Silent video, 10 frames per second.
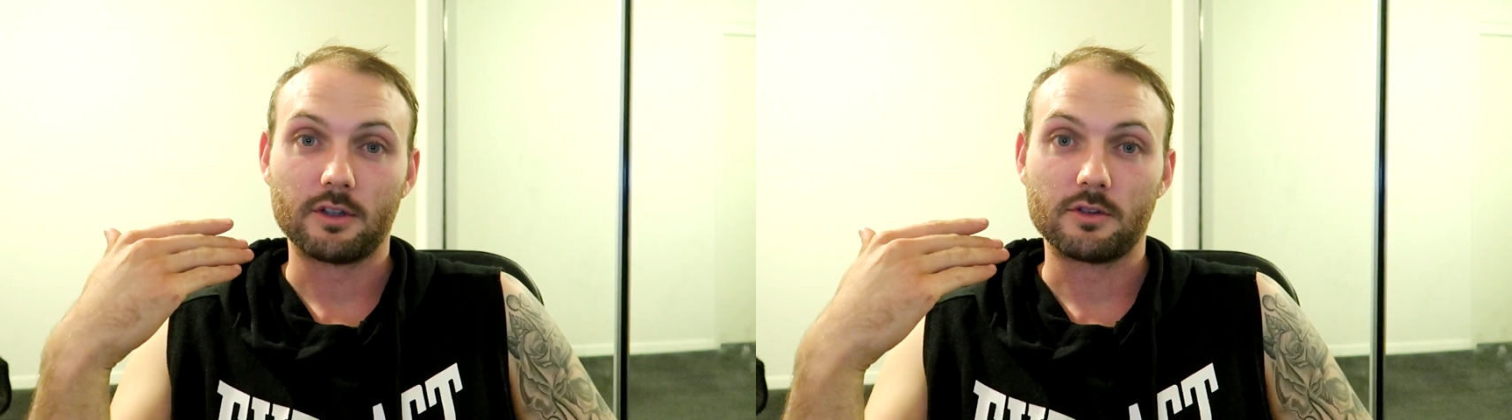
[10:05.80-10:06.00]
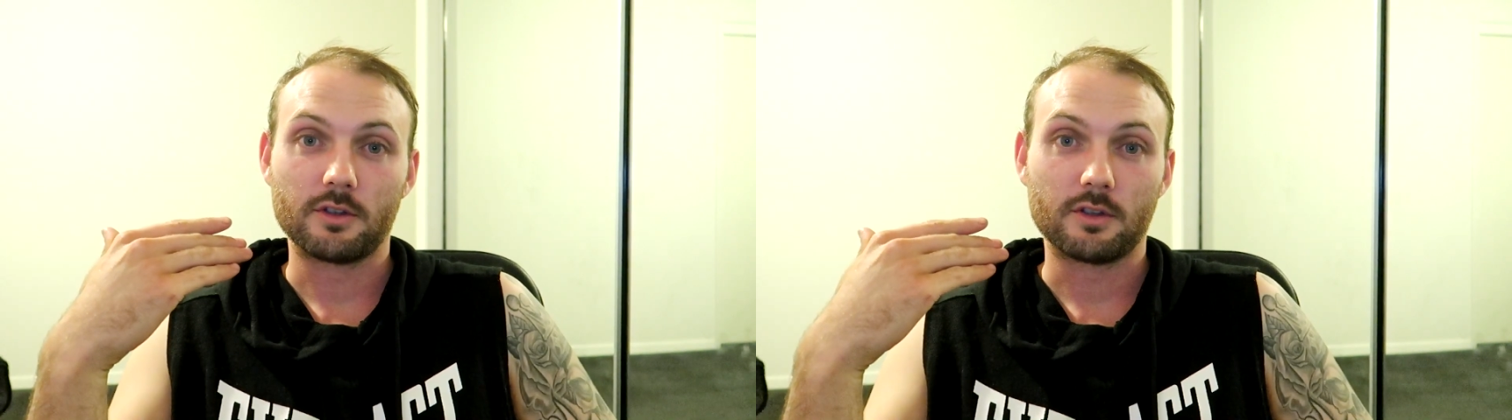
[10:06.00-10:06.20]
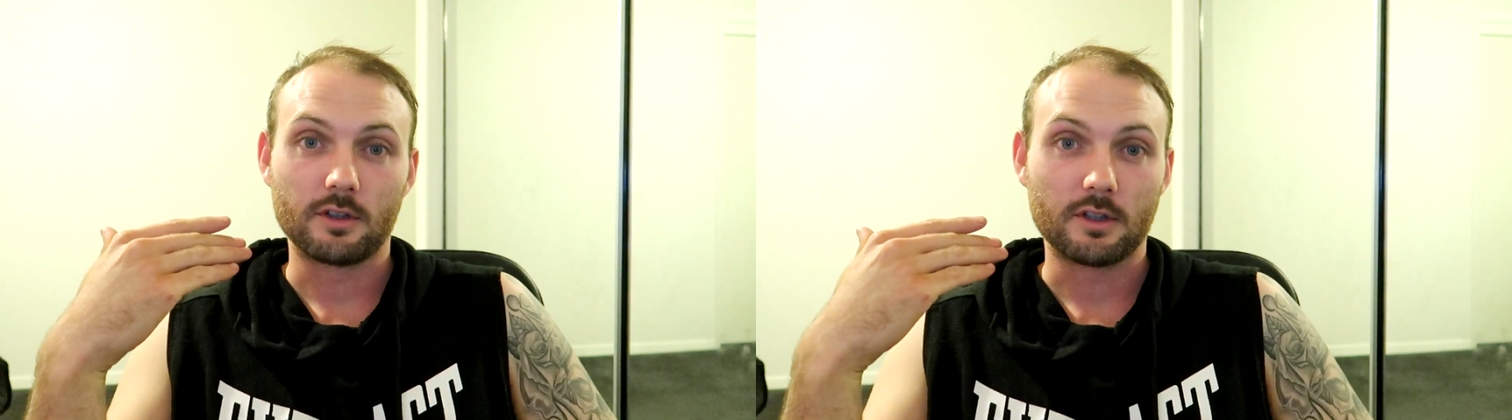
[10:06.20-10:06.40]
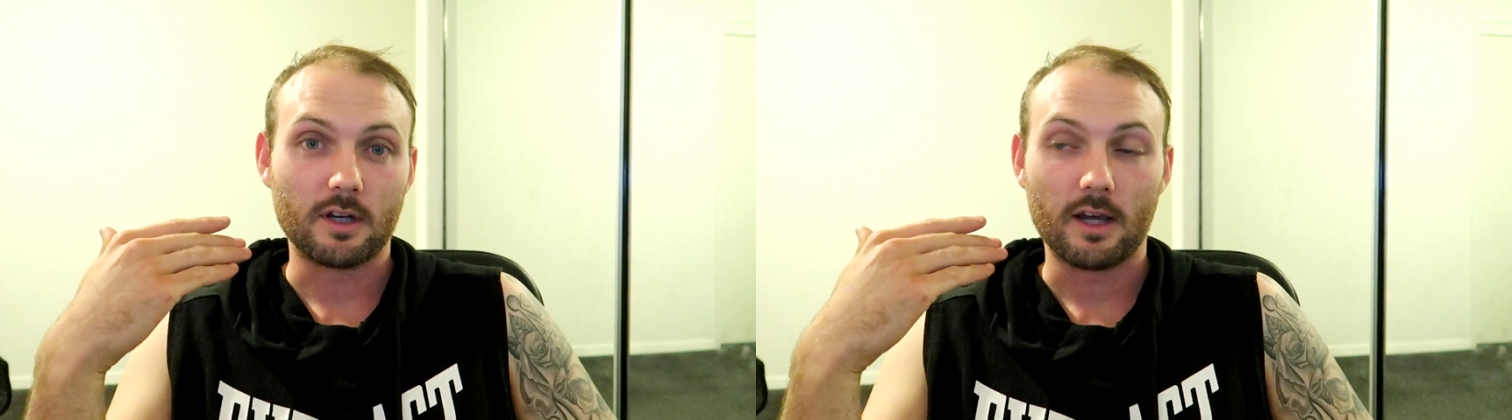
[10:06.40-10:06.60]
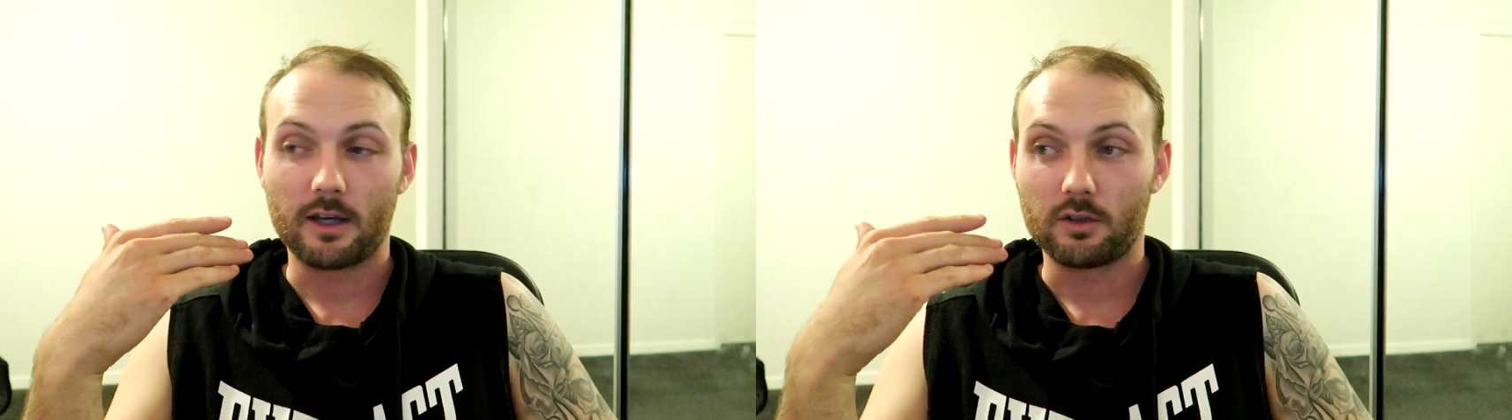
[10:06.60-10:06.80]
injury to your
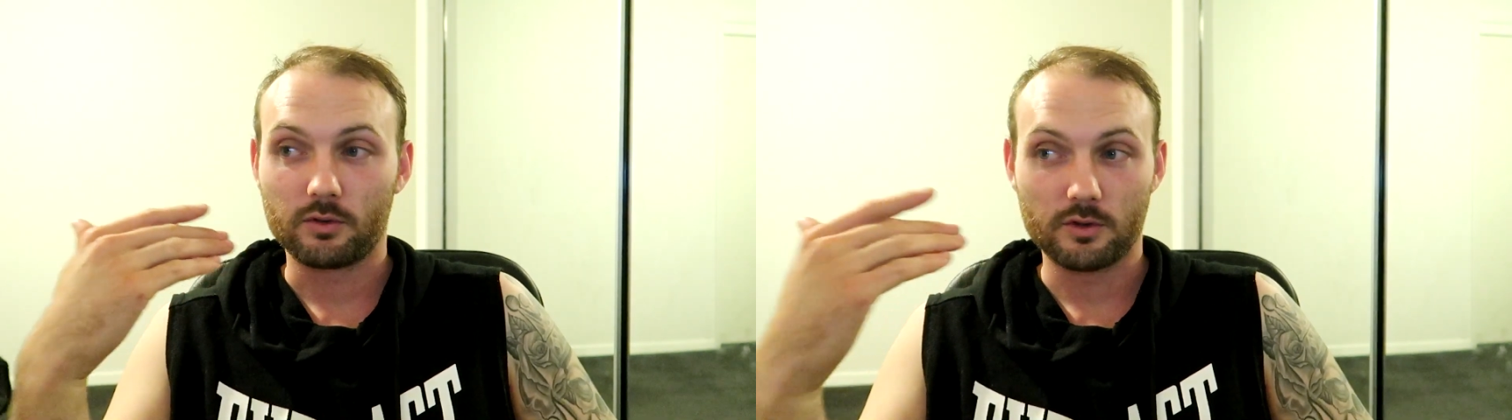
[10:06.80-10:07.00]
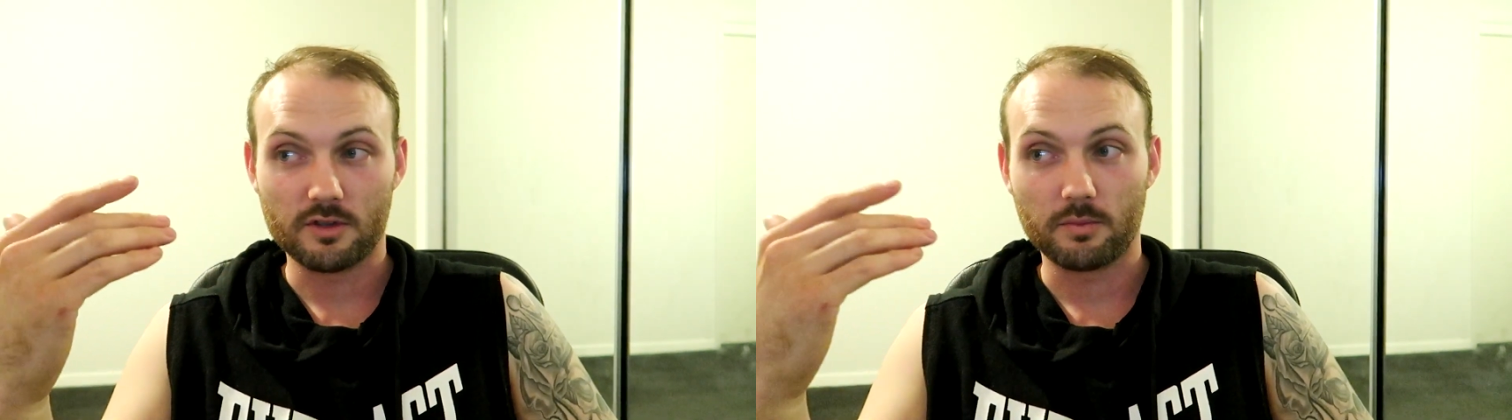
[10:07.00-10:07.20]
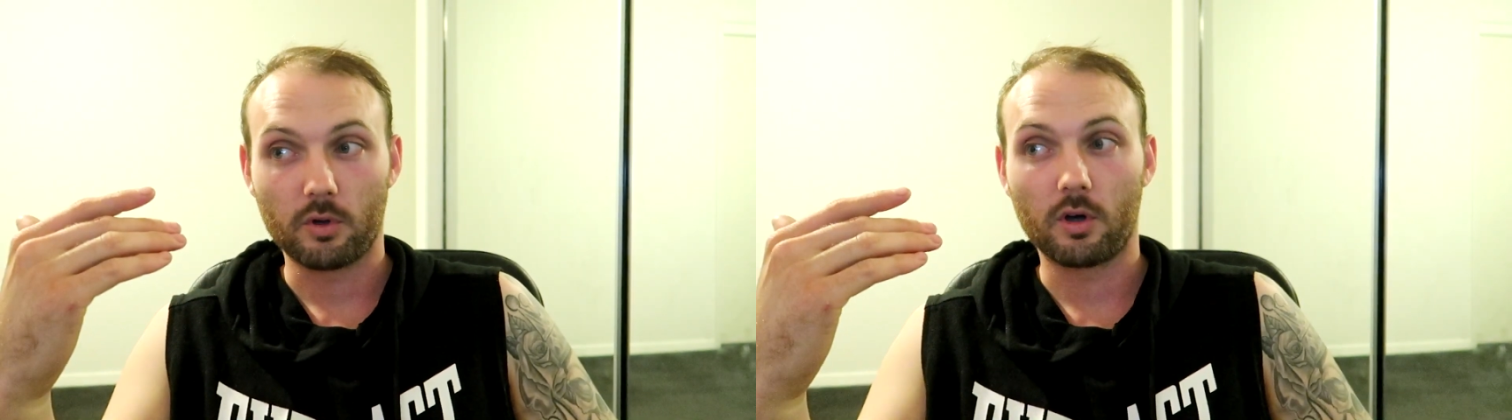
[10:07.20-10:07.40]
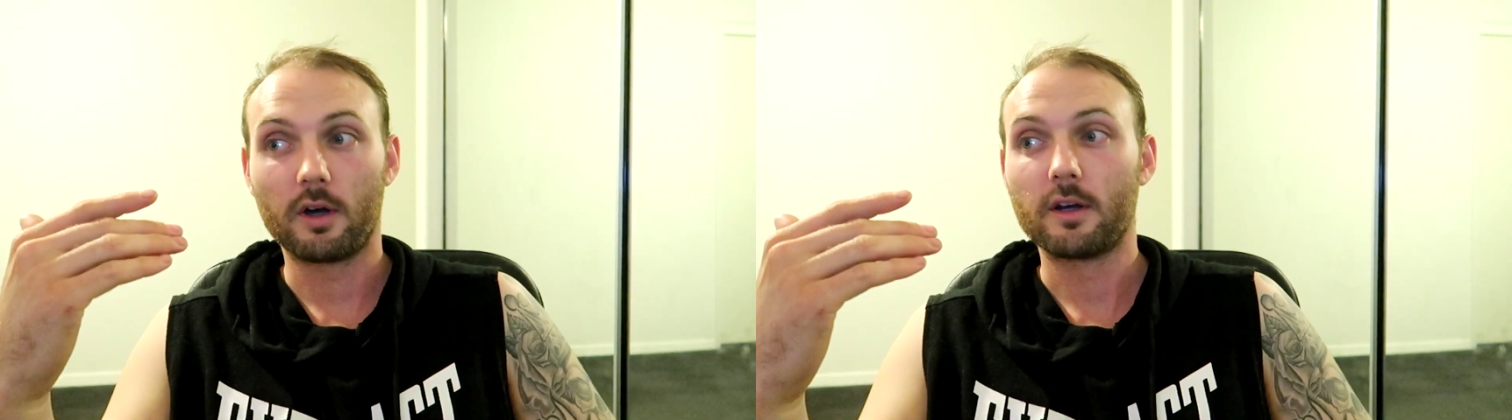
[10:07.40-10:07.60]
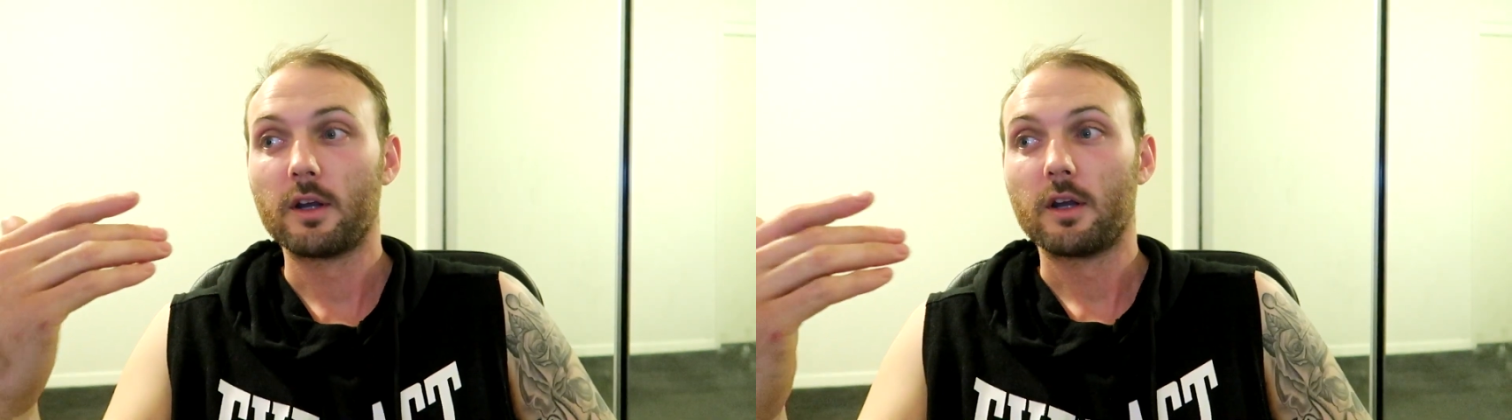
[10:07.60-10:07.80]
neck or your spine.